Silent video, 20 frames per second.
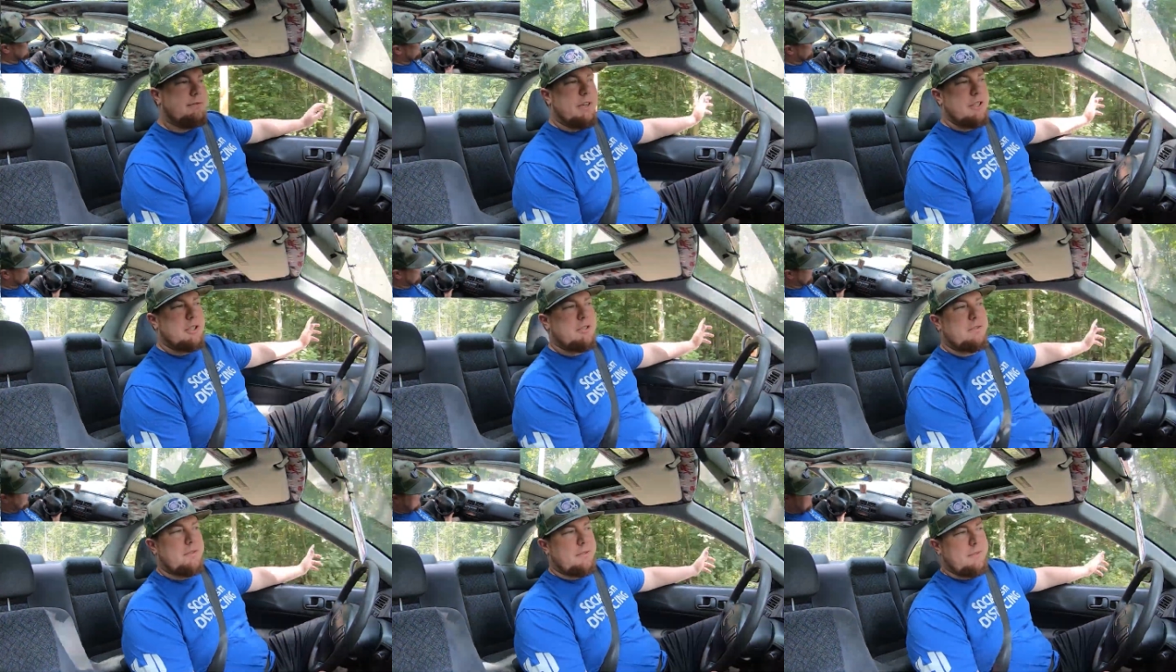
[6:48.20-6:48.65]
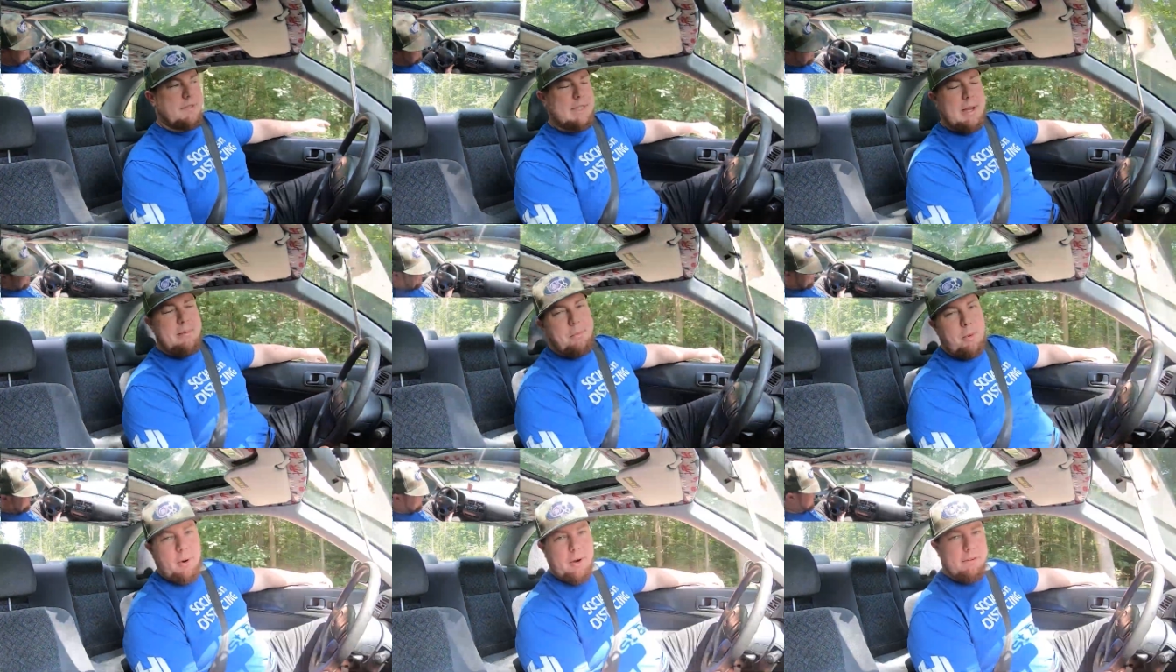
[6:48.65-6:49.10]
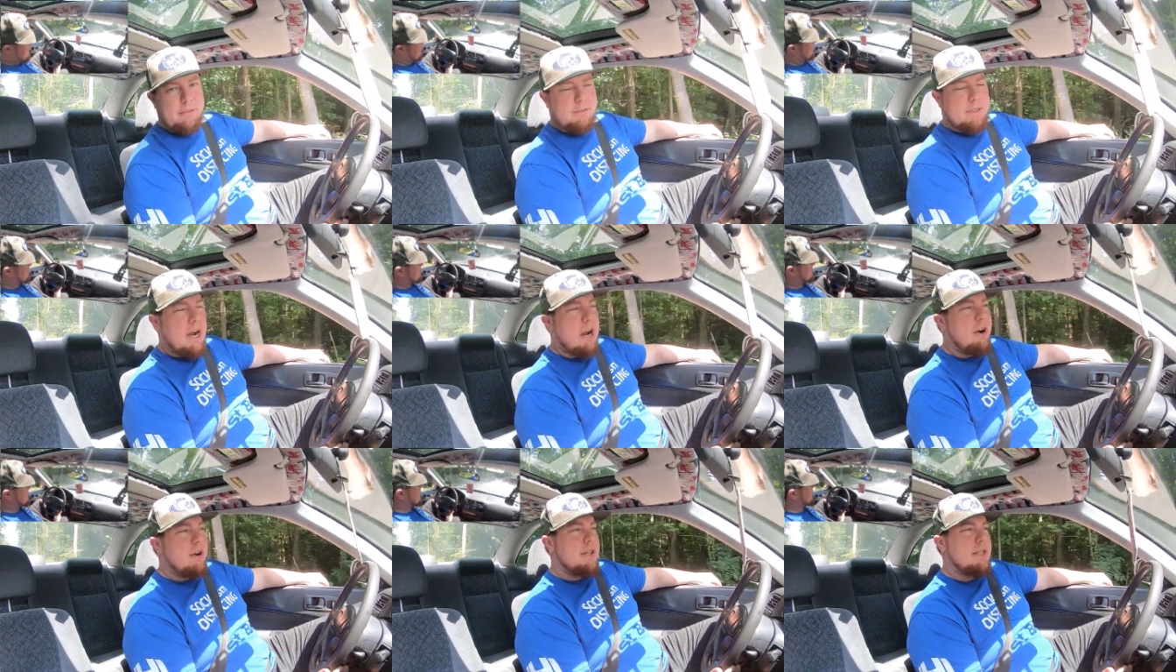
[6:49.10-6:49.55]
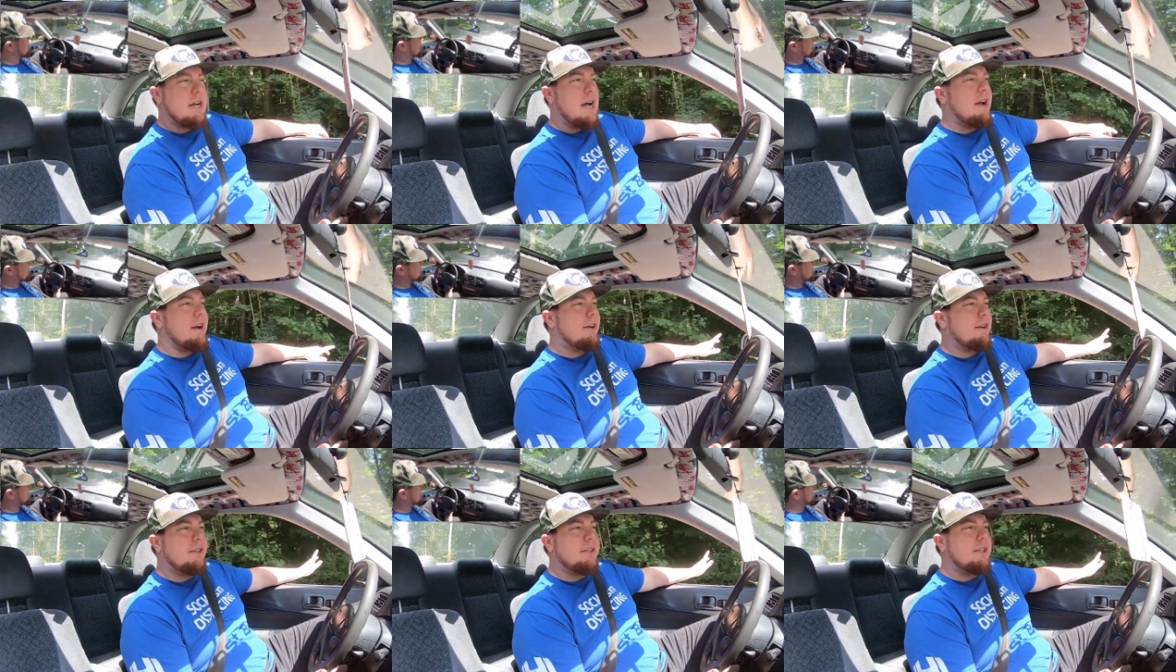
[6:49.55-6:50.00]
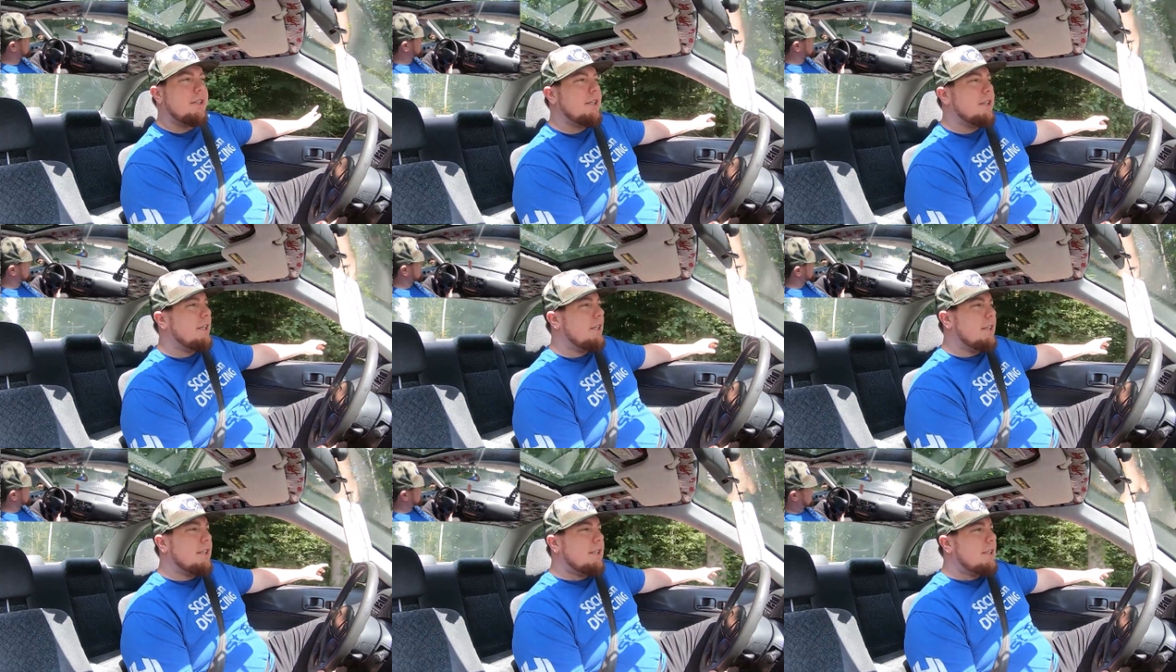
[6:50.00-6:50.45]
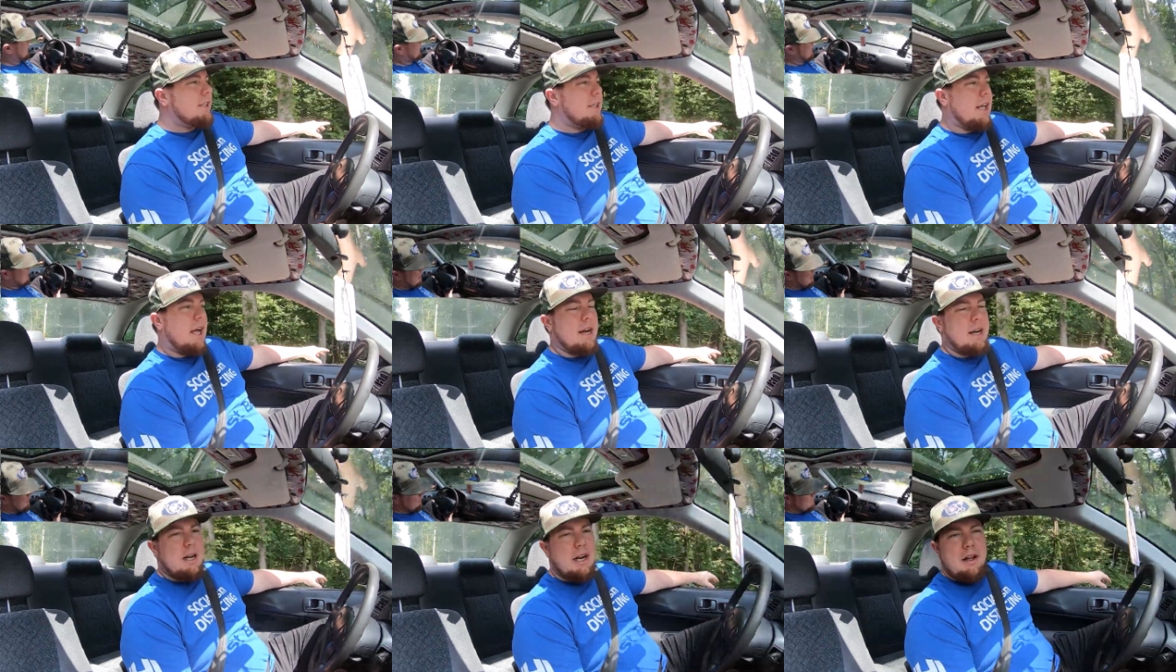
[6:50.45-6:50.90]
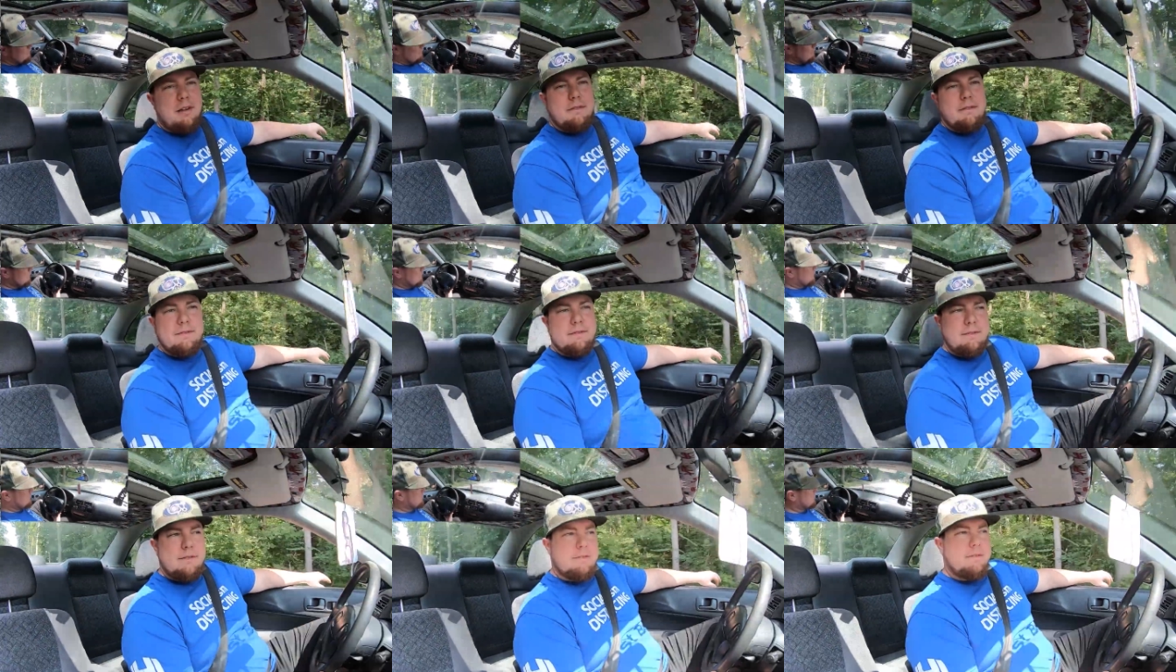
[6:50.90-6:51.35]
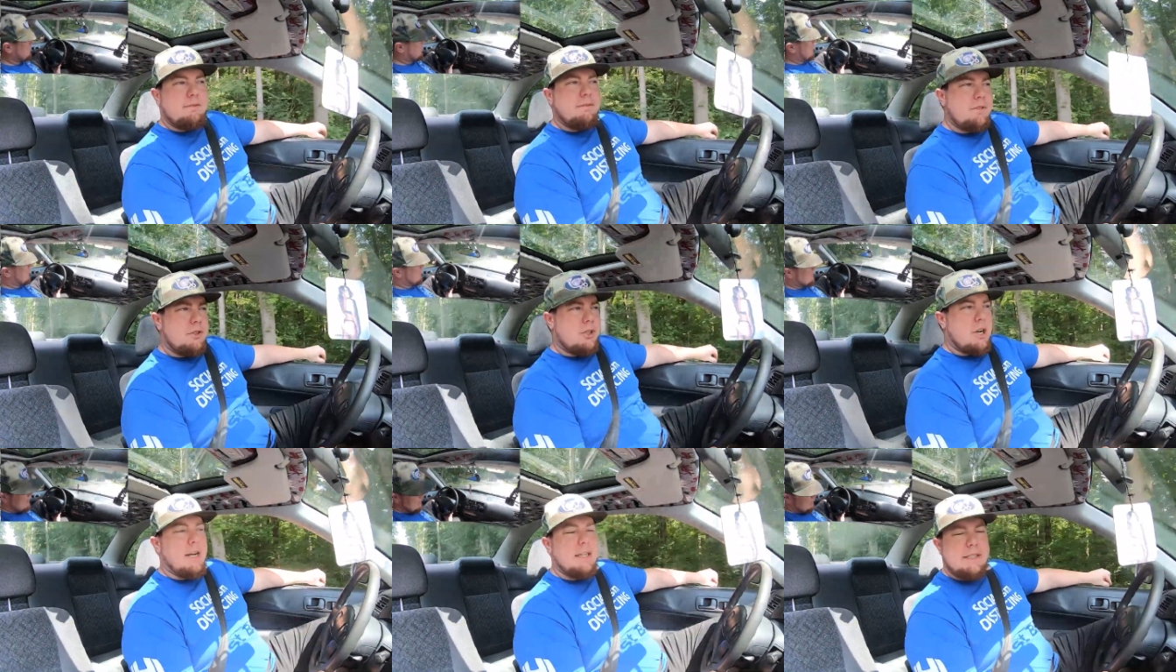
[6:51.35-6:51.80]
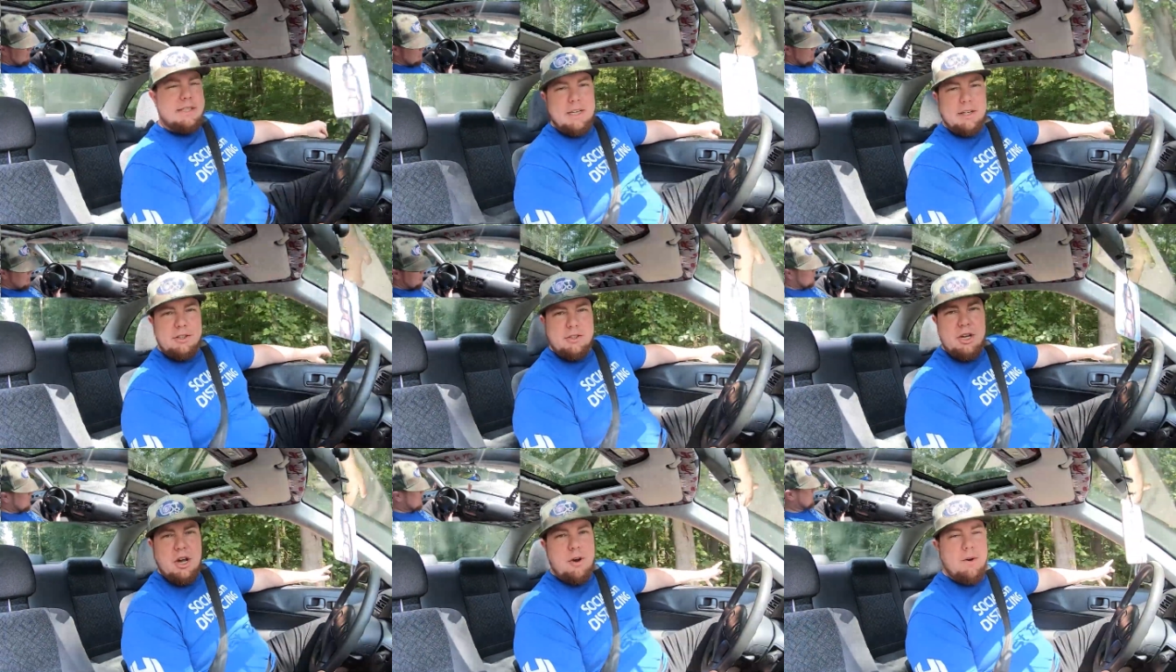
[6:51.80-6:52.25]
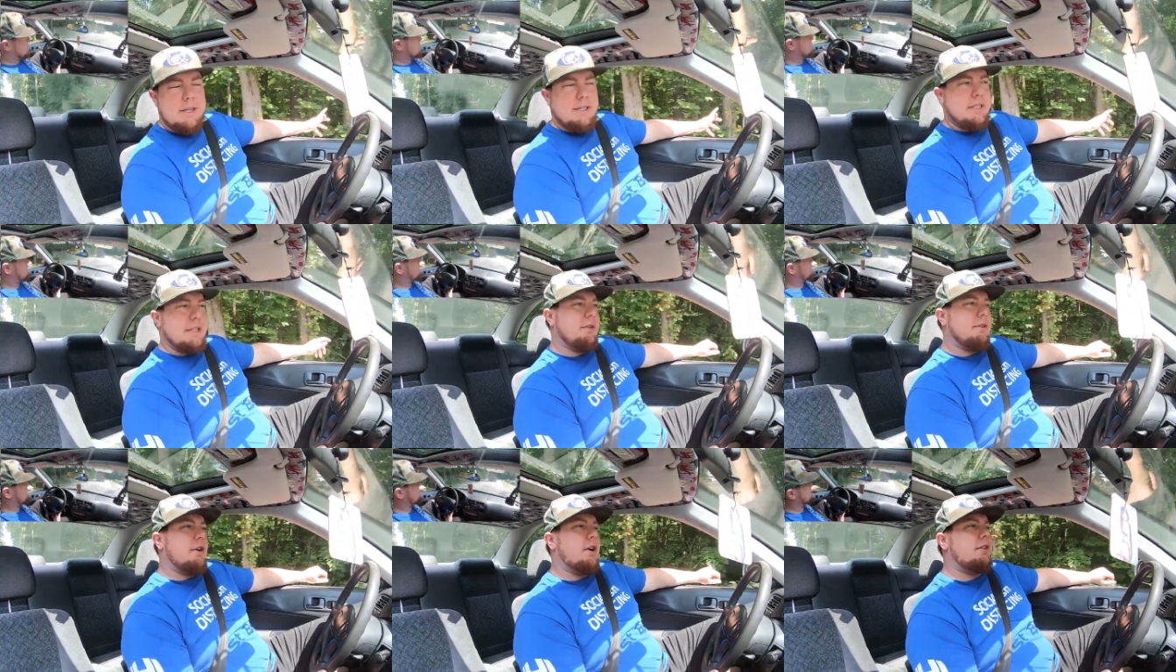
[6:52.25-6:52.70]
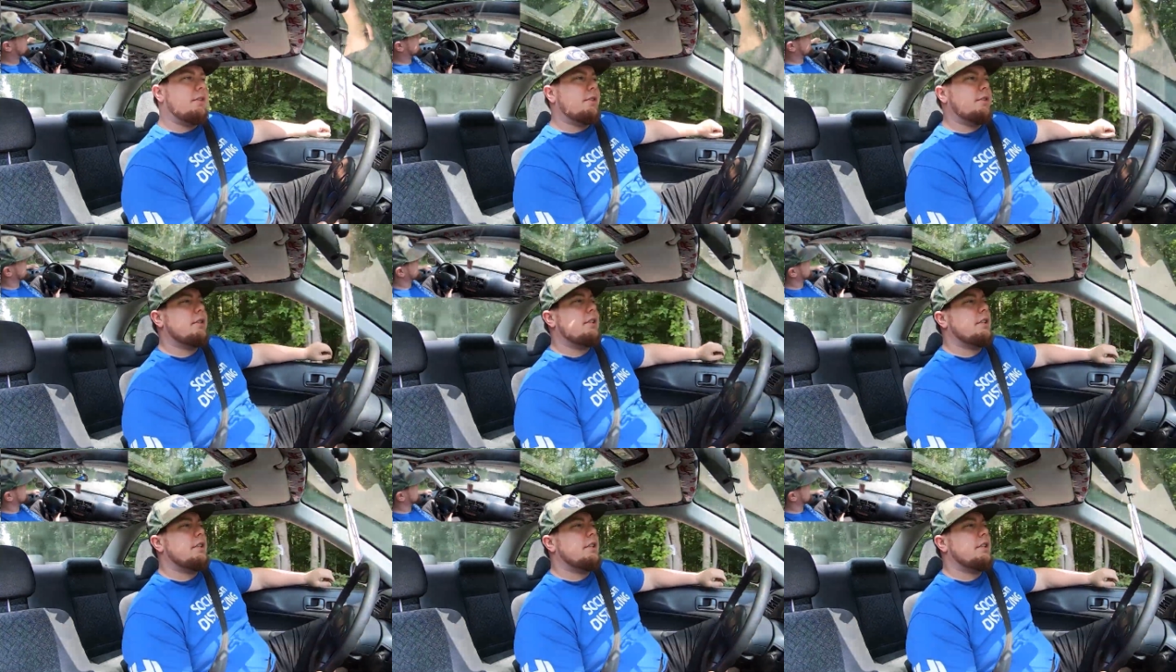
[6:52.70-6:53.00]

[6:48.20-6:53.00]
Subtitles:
Measure from the same point, tire to tire, line it up, try to set your toe at 0.